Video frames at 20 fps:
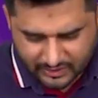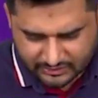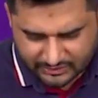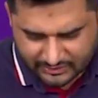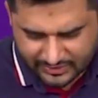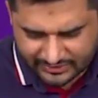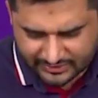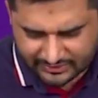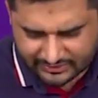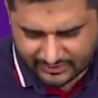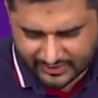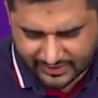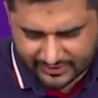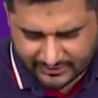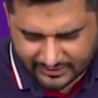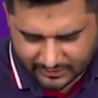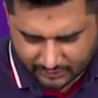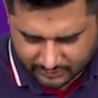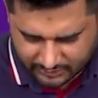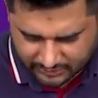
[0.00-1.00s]
So let us
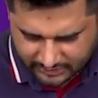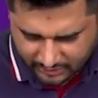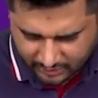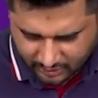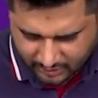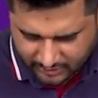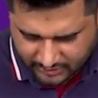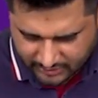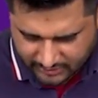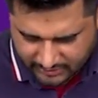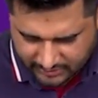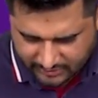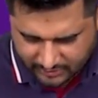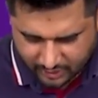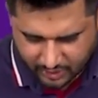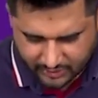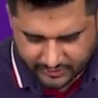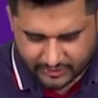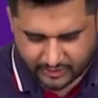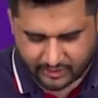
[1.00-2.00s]
write down the
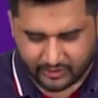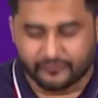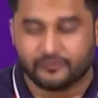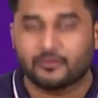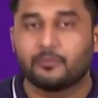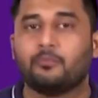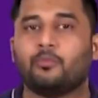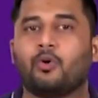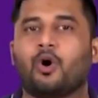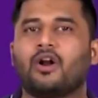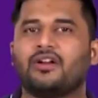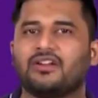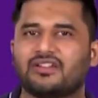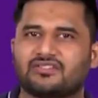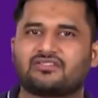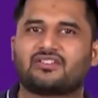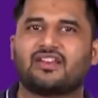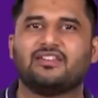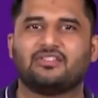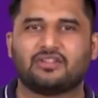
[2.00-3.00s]
order of bond
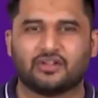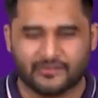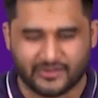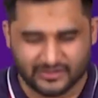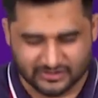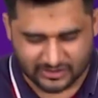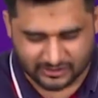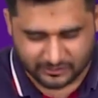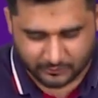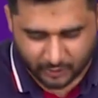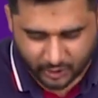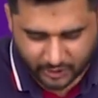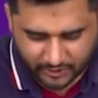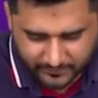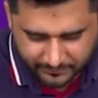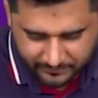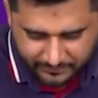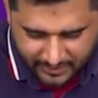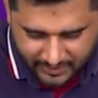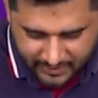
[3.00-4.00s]
strength of HX
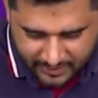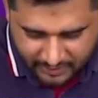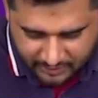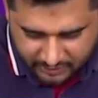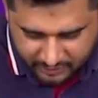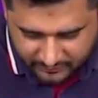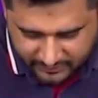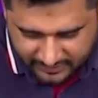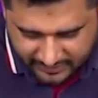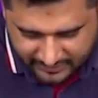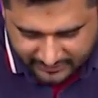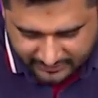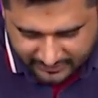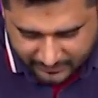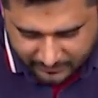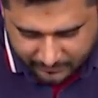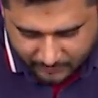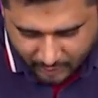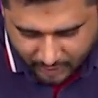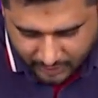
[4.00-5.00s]
bond. So we can
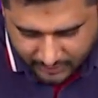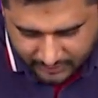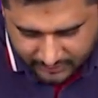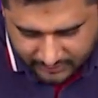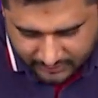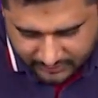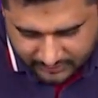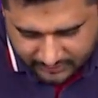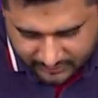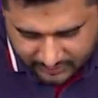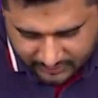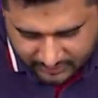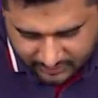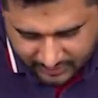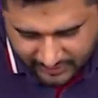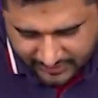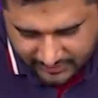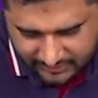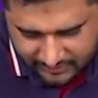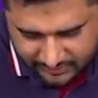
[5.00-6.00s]
say bond
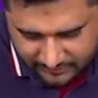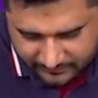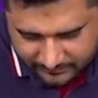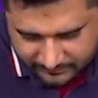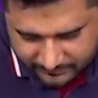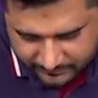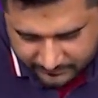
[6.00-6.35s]
strength